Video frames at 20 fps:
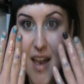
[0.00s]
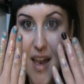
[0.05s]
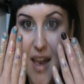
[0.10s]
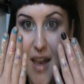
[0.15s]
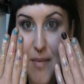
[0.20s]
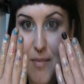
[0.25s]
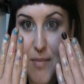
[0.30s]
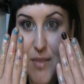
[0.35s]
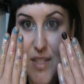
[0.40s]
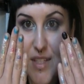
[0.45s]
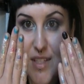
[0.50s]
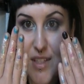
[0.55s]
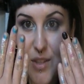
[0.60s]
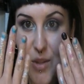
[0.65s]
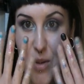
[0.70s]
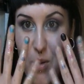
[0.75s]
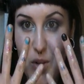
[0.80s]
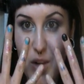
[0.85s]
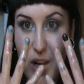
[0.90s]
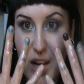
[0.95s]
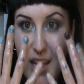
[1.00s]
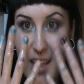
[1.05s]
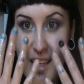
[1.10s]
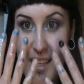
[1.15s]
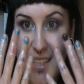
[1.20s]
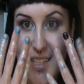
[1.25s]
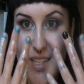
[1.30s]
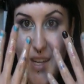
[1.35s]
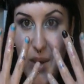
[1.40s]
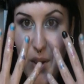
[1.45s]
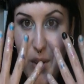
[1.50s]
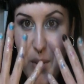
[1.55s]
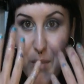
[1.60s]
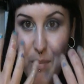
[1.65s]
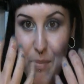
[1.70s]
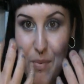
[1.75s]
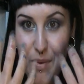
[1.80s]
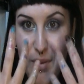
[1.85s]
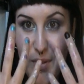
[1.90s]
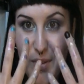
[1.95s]
I'm still all clingied
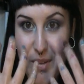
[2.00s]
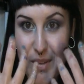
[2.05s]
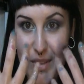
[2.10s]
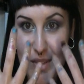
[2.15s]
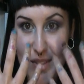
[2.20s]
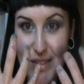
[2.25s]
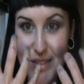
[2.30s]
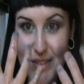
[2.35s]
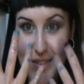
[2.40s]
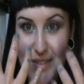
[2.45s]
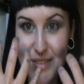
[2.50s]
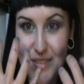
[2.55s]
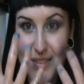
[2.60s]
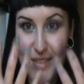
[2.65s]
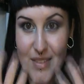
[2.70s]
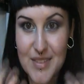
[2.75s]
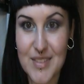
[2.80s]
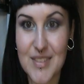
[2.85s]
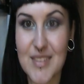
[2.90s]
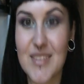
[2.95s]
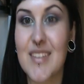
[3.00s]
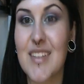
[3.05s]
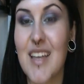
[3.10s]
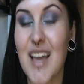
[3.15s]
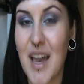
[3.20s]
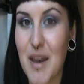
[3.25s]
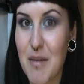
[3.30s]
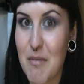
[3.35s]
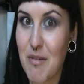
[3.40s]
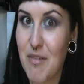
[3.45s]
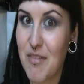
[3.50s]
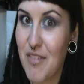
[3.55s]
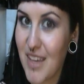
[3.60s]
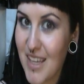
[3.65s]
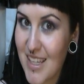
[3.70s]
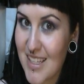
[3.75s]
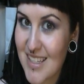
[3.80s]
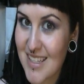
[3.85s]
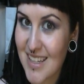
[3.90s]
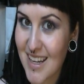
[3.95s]
up. I have my
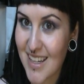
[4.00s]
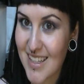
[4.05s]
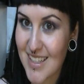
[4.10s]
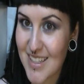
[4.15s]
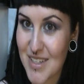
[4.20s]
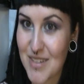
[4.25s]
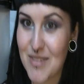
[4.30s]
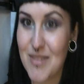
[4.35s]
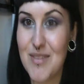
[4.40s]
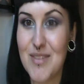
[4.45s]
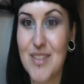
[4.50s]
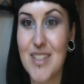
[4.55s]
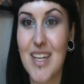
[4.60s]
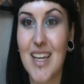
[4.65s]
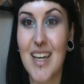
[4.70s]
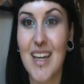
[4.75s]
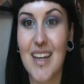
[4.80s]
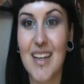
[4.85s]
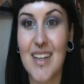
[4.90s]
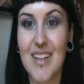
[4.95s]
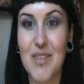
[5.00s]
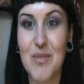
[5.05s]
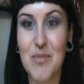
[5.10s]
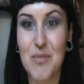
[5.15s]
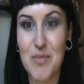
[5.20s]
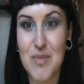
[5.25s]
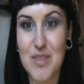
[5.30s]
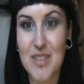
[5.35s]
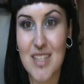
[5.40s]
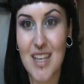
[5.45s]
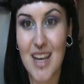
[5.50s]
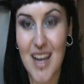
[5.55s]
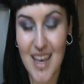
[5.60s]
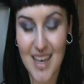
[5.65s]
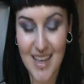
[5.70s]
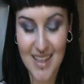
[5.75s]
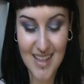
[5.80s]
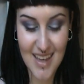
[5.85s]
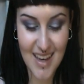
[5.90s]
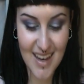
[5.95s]
fingers tattooed
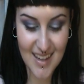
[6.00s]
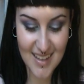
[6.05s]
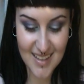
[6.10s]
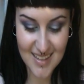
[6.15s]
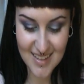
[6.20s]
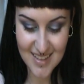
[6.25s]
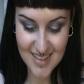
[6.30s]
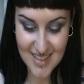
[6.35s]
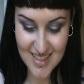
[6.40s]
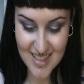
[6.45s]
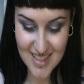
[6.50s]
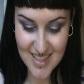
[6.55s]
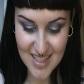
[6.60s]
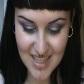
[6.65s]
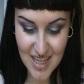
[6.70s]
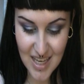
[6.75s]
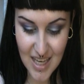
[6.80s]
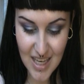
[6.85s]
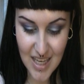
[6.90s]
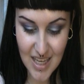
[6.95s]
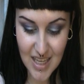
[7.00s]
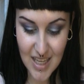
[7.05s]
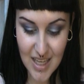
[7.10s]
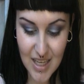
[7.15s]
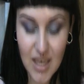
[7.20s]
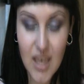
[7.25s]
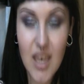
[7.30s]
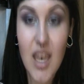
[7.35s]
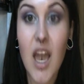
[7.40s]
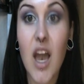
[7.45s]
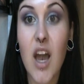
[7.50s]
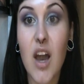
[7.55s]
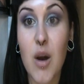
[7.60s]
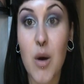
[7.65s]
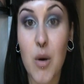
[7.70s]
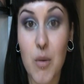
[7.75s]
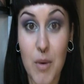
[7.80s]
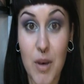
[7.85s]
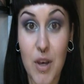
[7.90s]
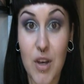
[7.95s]
today, and
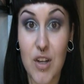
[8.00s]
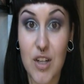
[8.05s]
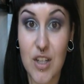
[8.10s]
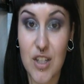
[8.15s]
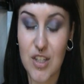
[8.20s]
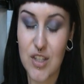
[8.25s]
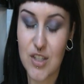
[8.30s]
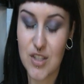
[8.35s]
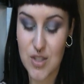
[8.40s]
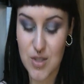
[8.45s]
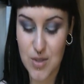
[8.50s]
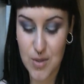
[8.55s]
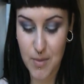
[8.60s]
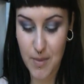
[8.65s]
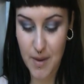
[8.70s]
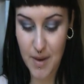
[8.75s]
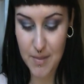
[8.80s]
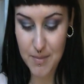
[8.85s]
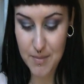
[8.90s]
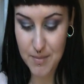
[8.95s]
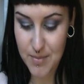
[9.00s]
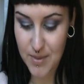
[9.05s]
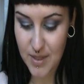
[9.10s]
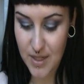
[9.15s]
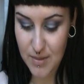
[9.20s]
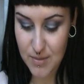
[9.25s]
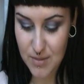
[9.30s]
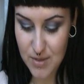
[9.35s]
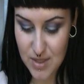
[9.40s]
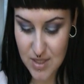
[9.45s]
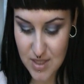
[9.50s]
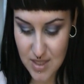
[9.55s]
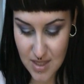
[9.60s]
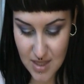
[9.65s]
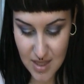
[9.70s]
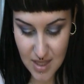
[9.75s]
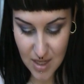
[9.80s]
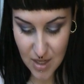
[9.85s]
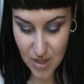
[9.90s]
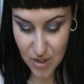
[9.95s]
oh my god, it hurts so bad, but it was,
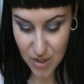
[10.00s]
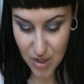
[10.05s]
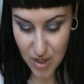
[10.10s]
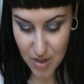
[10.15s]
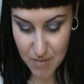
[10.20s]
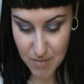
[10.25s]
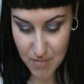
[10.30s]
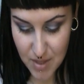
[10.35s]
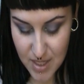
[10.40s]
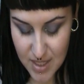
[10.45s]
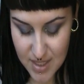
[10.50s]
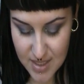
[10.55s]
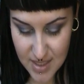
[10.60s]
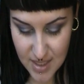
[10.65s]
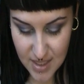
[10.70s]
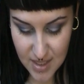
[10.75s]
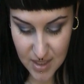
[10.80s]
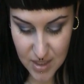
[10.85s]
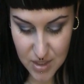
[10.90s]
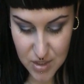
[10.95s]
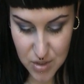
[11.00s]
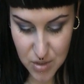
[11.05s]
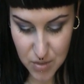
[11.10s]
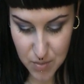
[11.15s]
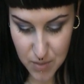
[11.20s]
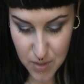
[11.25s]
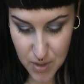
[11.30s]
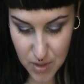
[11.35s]
they look amazing, they're super